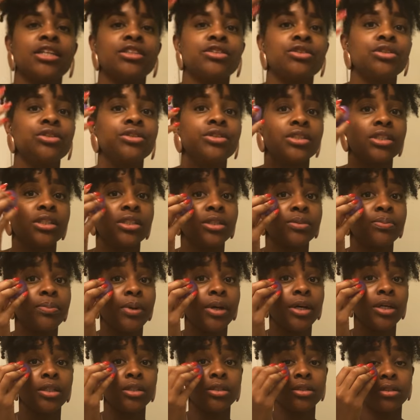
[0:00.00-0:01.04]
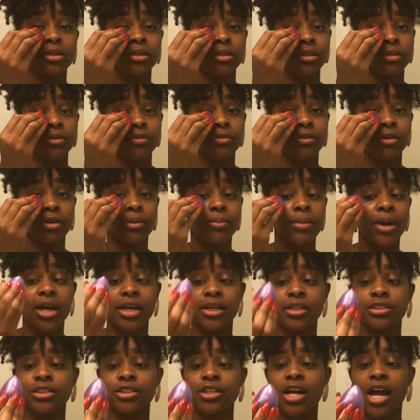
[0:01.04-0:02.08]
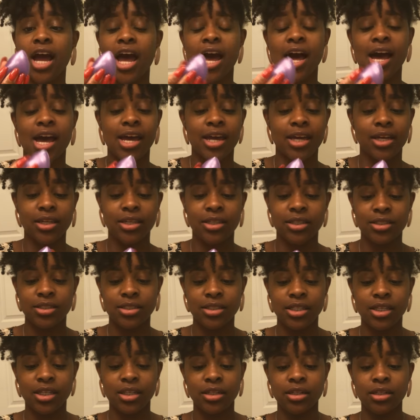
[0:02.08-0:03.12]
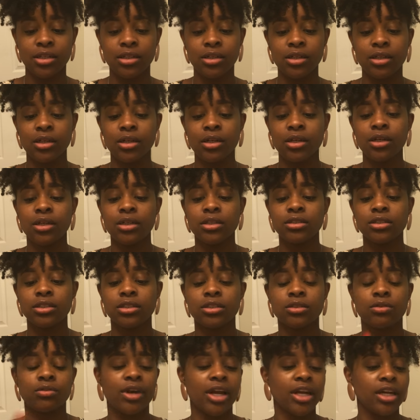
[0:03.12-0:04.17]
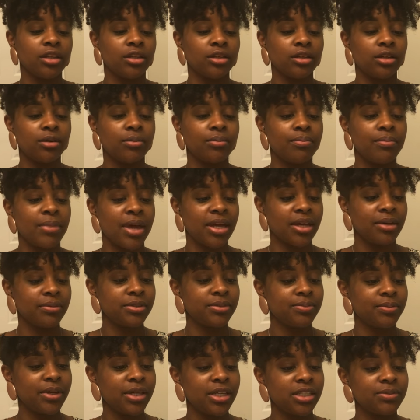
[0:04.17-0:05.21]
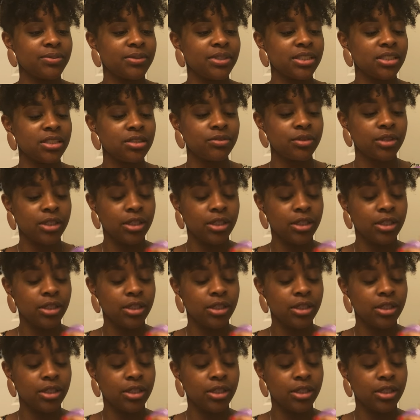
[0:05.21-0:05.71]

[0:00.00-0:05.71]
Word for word: I do use a sponge for my under eye concealer, just a regular makeup sponge, but this is